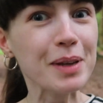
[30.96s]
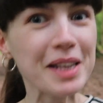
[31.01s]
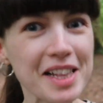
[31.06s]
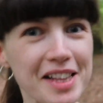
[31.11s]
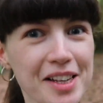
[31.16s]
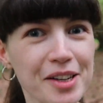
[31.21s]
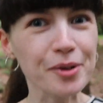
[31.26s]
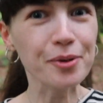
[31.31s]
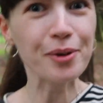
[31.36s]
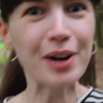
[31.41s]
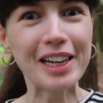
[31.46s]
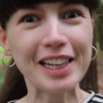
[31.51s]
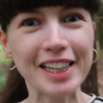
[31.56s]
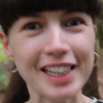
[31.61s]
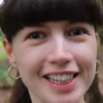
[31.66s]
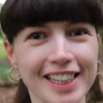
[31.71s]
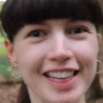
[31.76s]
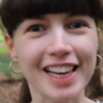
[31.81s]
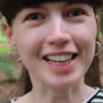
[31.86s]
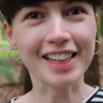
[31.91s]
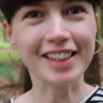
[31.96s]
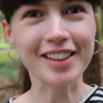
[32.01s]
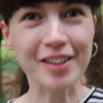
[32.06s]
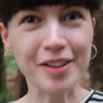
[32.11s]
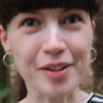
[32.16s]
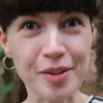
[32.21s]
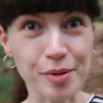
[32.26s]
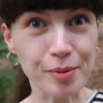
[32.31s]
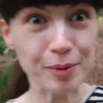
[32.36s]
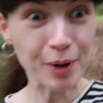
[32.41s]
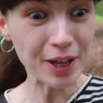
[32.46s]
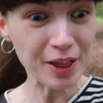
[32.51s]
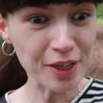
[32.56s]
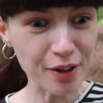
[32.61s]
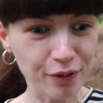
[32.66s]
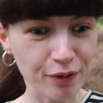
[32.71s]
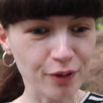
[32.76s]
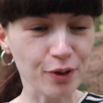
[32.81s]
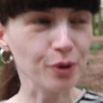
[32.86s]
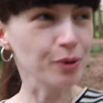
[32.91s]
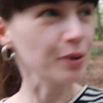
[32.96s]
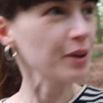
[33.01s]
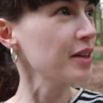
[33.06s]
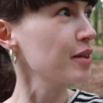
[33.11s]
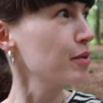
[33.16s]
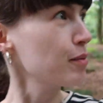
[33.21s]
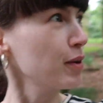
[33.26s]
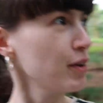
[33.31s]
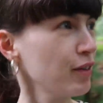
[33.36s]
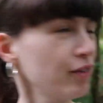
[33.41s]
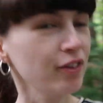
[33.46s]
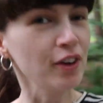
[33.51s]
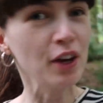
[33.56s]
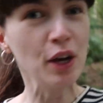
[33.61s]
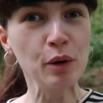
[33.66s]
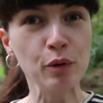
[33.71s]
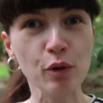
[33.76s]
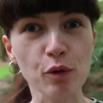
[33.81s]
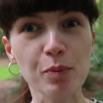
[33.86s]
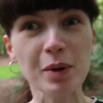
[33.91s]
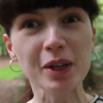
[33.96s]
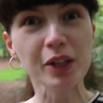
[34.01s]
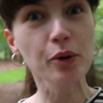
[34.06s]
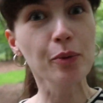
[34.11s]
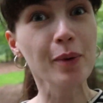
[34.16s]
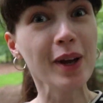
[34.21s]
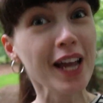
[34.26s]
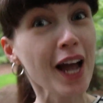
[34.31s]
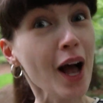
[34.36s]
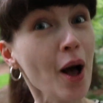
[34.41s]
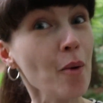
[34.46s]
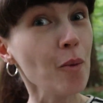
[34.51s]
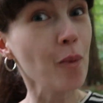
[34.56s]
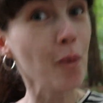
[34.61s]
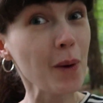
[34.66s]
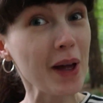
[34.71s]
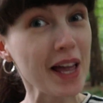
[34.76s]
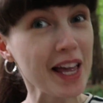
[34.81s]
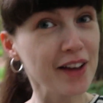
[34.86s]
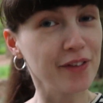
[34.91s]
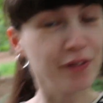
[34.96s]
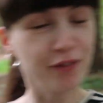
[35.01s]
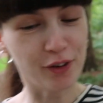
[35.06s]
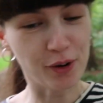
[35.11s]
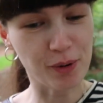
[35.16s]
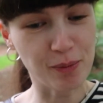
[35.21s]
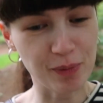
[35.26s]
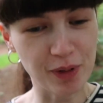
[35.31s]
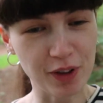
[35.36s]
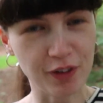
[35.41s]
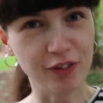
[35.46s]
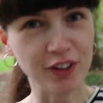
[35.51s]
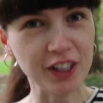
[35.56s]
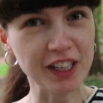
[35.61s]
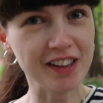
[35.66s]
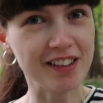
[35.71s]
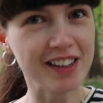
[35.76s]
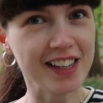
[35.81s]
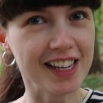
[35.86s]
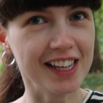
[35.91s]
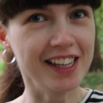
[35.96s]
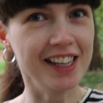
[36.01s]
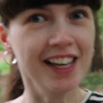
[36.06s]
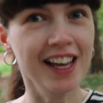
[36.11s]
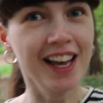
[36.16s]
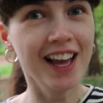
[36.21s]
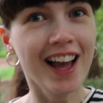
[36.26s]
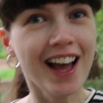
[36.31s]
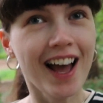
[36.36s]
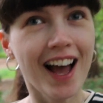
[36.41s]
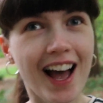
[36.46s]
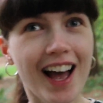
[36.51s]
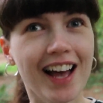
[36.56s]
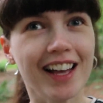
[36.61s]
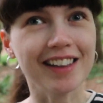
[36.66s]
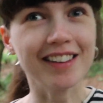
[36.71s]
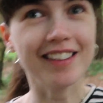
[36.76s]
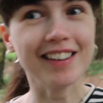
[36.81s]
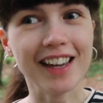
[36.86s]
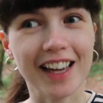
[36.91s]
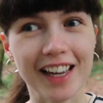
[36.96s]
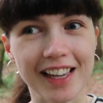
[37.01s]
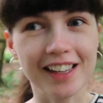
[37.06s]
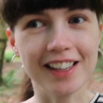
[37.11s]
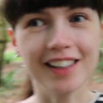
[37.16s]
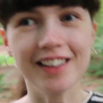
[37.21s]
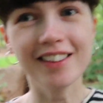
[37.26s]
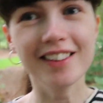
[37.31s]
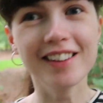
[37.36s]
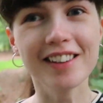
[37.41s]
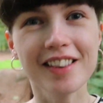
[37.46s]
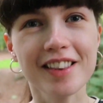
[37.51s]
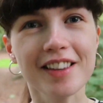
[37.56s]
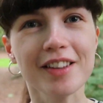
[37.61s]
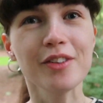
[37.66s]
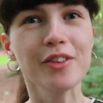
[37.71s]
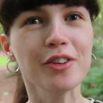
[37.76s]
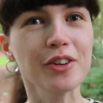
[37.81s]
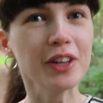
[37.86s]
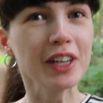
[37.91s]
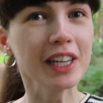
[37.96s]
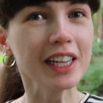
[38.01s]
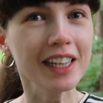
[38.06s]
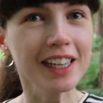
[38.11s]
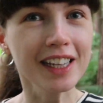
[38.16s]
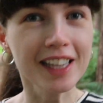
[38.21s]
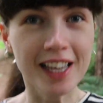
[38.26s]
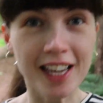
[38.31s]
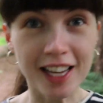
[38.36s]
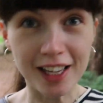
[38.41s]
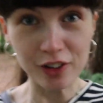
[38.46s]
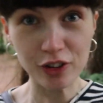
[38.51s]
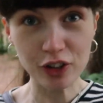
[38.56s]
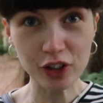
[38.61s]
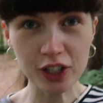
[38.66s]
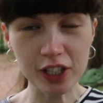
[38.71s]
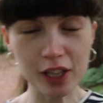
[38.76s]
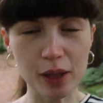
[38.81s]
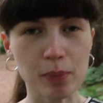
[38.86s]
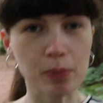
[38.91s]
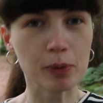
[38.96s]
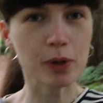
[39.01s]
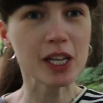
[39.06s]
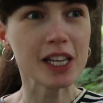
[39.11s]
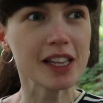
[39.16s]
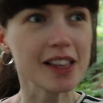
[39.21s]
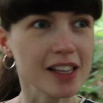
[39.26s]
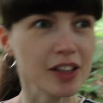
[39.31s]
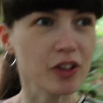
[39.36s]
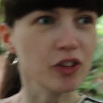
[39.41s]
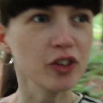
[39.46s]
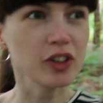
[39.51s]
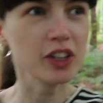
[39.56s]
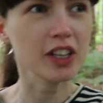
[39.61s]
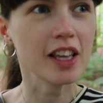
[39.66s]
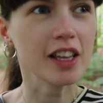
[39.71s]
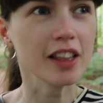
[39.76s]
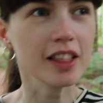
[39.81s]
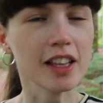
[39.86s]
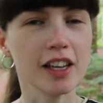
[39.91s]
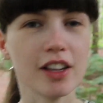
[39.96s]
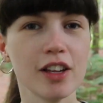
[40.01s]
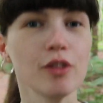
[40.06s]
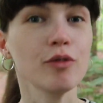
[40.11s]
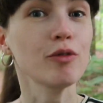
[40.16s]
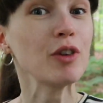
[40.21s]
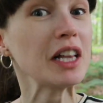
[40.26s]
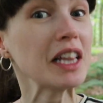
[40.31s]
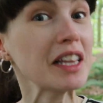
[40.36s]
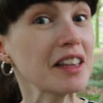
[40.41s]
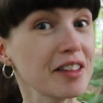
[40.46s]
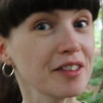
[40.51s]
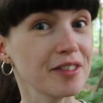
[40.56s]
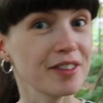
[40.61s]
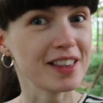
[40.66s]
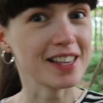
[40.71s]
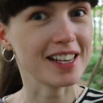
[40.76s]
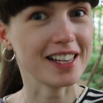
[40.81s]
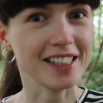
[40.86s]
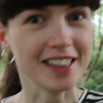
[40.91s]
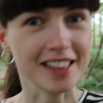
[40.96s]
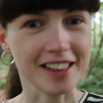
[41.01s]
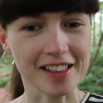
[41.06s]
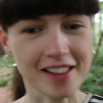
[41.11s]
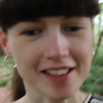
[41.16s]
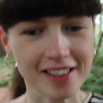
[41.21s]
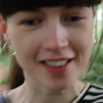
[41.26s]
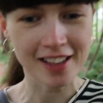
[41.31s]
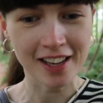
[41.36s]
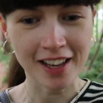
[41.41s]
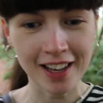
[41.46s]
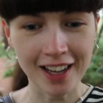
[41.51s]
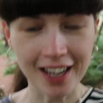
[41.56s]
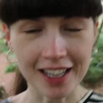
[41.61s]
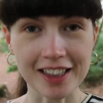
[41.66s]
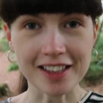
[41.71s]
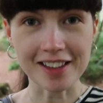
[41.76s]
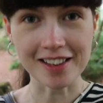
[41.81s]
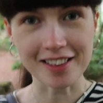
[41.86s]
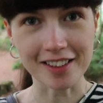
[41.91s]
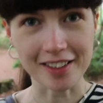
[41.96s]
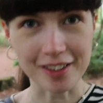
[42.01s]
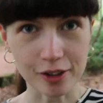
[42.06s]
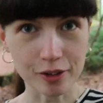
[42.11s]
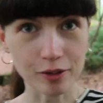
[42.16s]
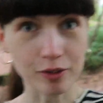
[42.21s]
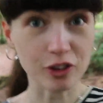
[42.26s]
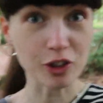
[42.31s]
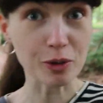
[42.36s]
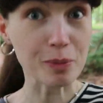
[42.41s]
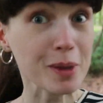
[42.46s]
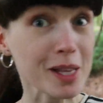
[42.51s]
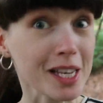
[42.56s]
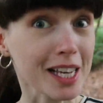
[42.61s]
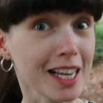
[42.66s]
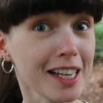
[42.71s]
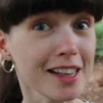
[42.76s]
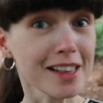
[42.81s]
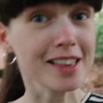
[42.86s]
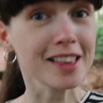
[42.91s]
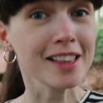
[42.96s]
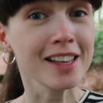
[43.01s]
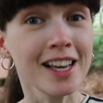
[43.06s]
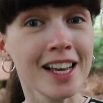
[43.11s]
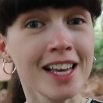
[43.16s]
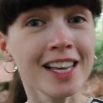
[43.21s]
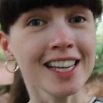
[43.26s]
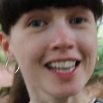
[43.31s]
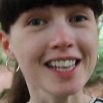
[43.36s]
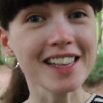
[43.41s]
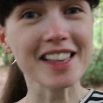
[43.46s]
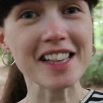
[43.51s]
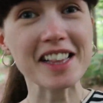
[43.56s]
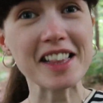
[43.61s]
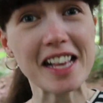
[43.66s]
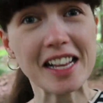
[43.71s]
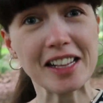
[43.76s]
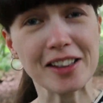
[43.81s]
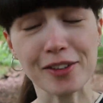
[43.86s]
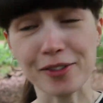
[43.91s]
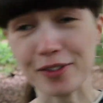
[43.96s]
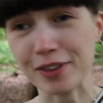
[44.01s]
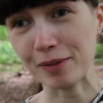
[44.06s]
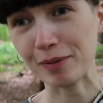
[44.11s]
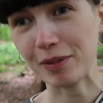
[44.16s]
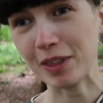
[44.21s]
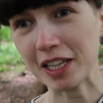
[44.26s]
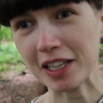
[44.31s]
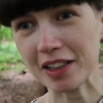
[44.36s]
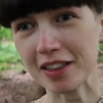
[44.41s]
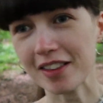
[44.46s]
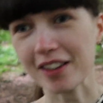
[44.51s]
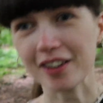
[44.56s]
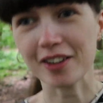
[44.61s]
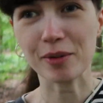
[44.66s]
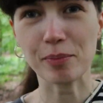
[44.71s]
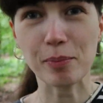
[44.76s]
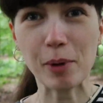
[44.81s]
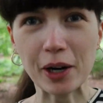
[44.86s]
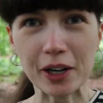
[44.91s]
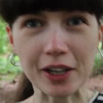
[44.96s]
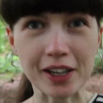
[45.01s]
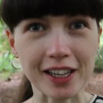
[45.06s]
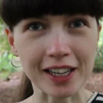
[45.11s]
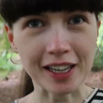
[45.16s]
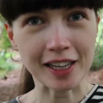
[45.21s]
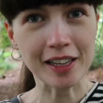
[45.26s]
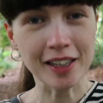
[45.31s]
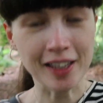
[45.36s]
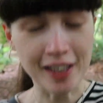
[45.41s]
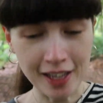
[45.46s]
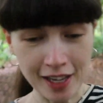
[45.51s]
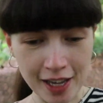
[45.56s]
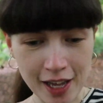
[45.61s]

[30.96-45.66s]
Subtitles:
Peace and quiet again. So we're in the forest. We've made our way away from the fun day, and yeah, just enjoying the breeze, enjoying the relative silence, at least until Gypsy gets the scent of something and starts barking.